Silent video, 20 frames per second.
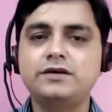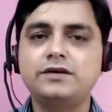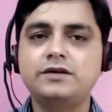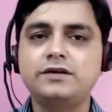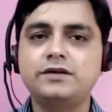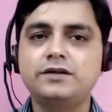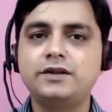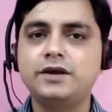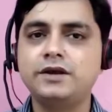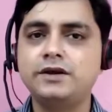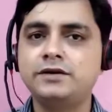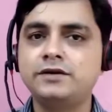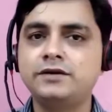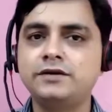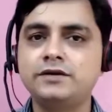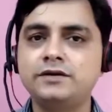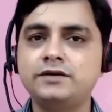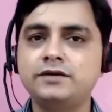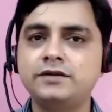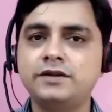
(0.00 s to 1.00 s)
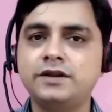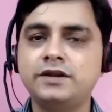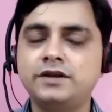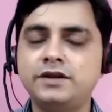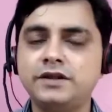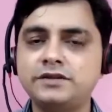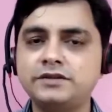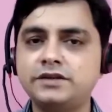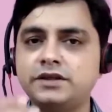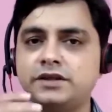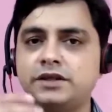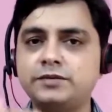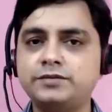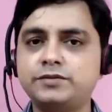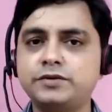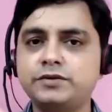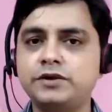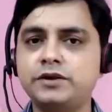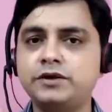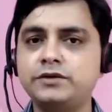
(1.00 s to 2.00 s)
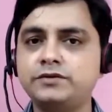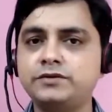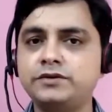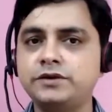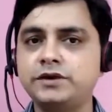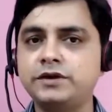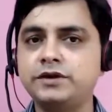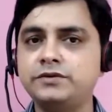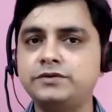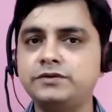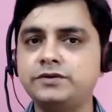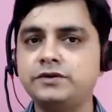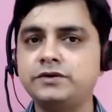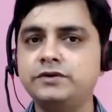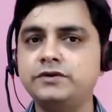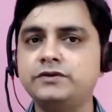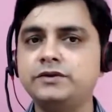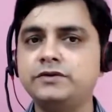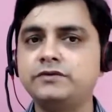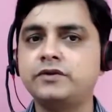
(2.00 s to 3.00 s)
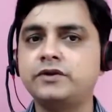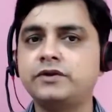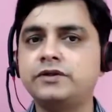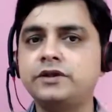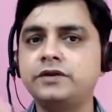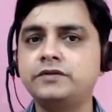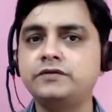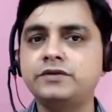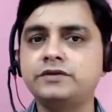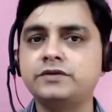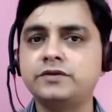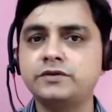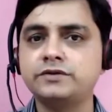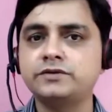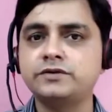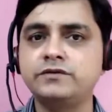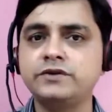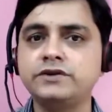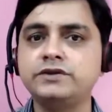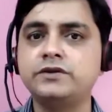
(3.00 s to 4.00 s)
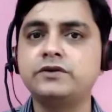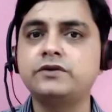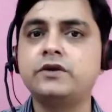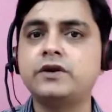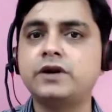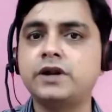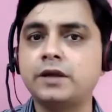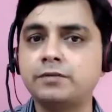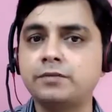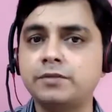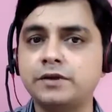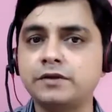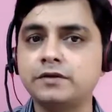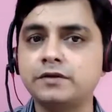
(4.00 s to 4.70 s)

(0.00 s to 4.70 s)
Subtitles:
that the intensity keeps on reducing for other events also which you're not tapping.